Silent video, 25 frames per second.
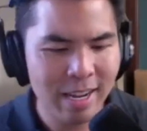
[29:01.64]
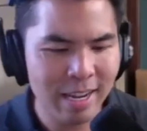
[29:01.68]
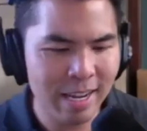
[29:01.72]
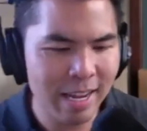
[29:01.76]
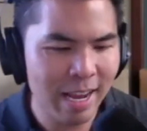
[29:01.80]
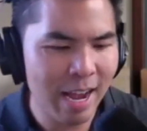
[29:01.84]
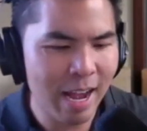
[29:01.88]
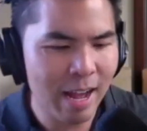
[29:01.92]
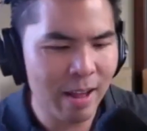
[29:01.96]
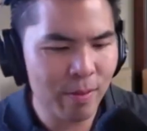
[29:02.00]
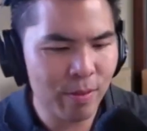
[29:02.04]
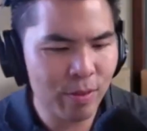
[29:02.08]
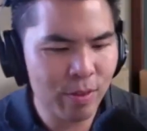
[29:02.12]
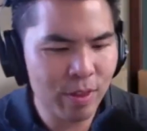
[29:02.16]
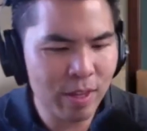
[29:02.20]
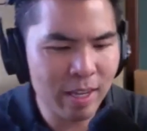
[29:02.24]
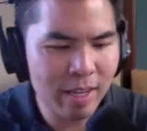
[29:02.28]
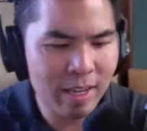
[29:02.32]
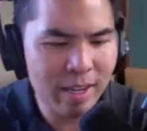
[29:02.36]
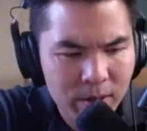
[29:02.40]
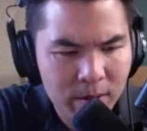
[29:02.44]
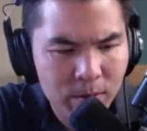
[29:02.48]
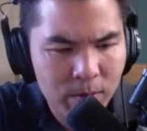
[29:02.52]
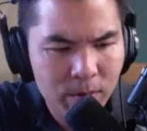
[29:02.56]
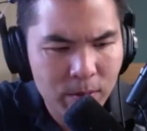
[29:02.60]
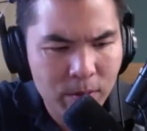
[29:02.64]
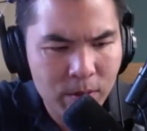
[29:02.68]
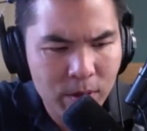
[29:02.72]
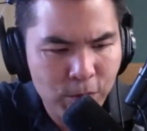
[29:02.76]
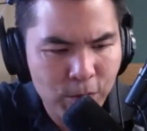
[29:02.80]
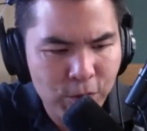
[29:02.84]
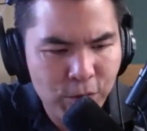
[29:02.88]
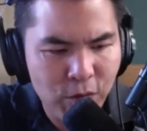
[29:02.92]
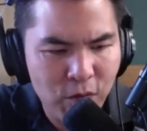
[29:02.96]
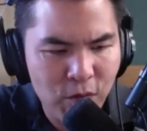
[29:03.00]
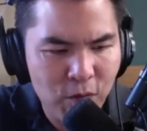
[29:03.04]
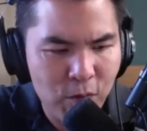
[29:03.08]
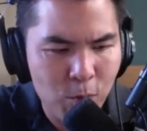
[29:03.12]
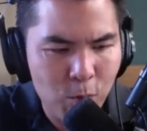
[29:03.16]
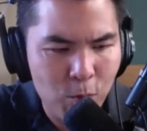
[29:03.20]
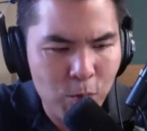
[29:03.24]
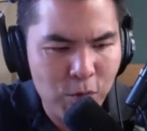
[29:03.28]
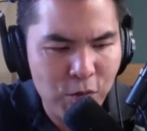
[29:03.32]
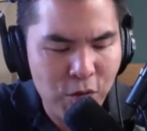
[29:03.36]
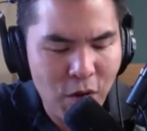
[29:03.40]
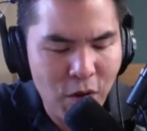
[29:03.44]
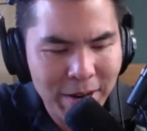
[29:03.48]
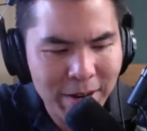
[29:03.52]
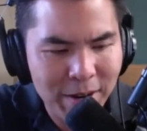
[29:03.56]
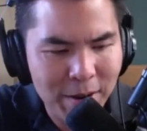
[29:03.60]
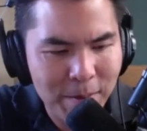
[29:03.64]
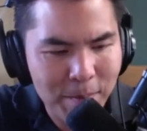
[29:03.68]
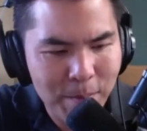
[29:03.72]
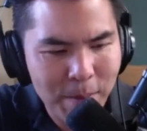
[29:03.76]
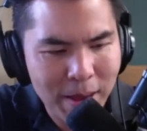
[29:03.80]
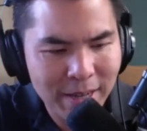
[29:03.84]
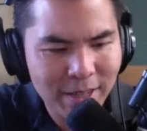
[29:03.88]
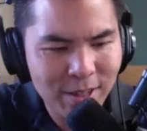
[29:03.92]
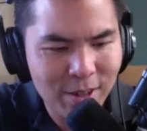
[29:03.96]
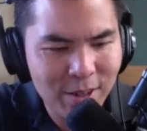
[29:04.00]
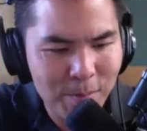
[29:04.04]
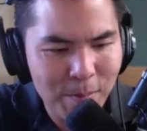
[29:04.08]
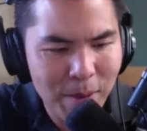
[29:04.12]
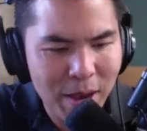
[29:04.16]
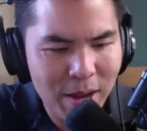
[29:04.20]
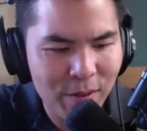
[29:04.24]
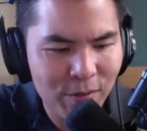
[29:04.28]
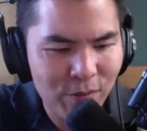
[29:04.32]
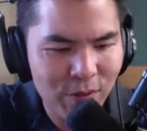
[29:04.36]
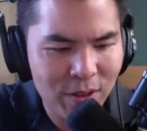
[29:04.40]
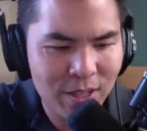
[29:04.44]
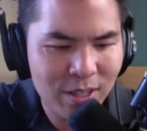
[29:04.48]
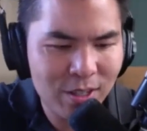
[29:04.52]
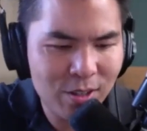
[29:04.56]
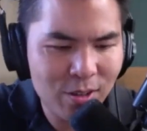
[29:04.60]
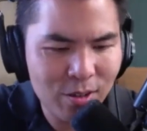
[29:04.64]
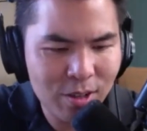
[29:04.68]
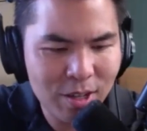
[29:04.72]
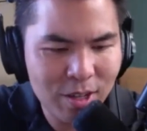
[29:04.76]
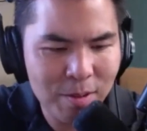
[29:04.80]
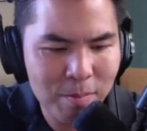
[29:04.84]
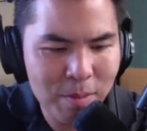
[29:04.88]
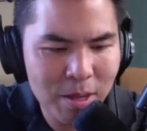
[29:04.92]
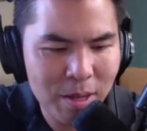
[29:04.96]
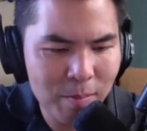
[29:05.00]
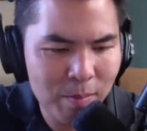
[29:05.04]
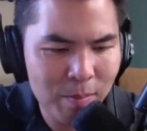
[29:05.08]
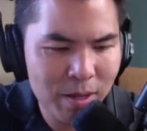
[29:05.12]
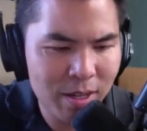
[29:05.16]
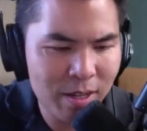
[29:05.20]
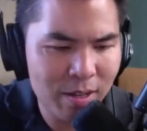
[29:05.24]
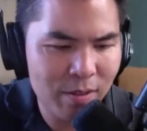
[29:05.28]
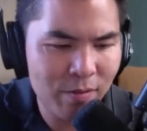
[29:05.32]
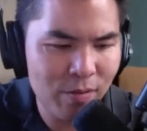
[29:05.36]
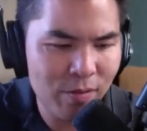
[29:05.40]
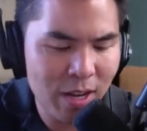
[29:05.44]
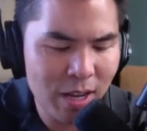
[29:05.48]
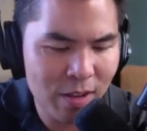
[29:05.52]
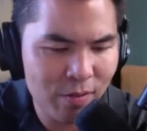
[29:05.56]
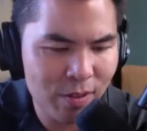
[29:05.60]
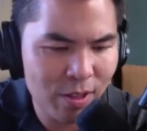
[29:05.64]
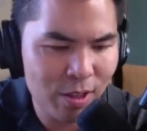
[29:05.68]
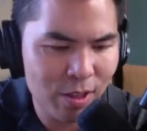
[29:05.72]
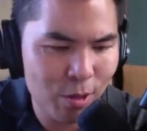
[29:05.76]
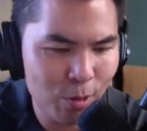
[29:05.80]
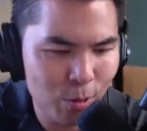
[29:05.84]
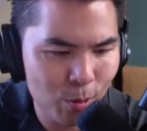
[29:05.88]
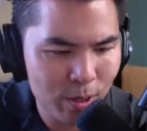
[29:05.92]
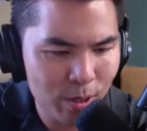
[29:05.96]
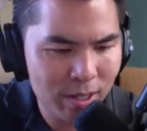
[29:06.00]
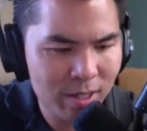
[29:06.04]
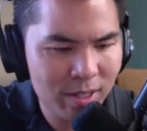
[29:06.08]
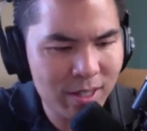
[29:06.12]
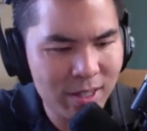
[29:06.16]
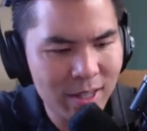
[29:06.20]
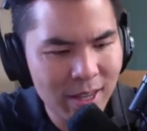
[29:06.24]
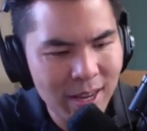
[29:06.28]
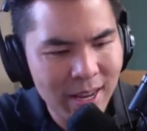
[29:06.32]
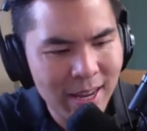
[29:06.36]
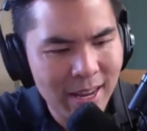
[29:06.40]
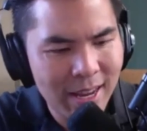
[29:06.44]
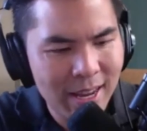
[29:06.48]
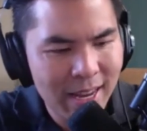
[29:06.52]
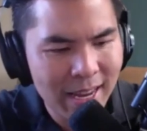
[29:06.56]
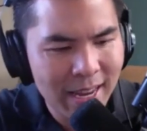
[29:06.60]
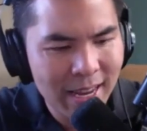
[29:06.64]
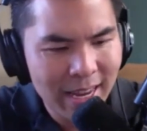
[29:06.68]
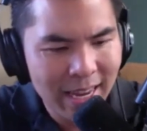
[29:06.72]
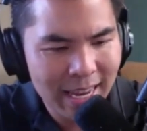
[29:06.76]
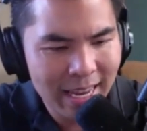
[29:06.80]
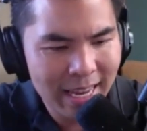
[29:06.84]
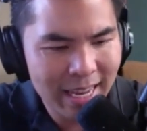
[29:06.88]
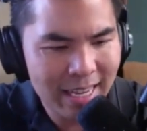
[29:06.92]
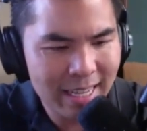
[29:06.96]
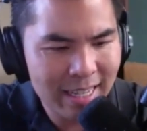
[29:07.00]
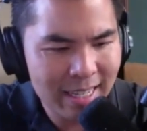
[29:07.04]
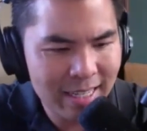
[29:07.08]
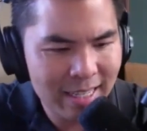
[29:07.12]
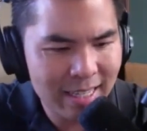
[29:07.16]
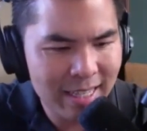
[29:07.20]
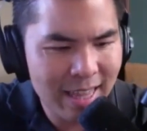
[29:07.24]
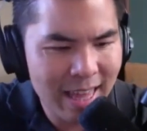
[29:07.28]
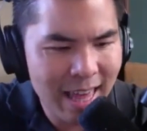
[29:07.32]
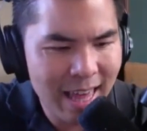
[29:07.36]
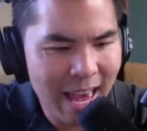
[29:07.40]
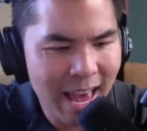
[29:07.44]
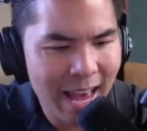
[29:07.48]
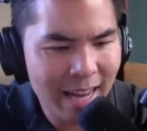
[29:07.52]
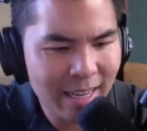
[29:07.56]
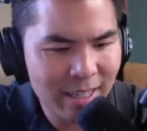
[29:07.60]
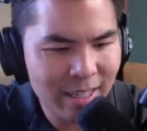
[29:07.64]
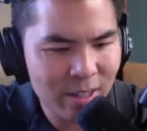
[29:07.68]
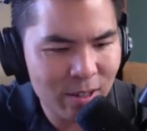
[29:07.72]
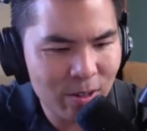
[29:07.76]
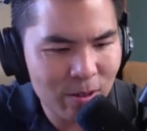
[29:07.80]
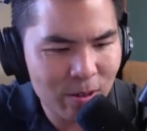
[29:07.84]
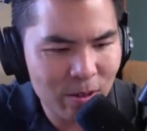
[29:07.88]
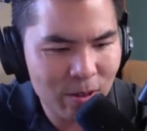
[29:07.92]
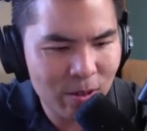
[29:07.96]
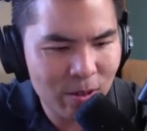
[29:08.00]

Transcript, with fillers: Yeah, the, the fundamental metaphysical commitment of David Lewis is that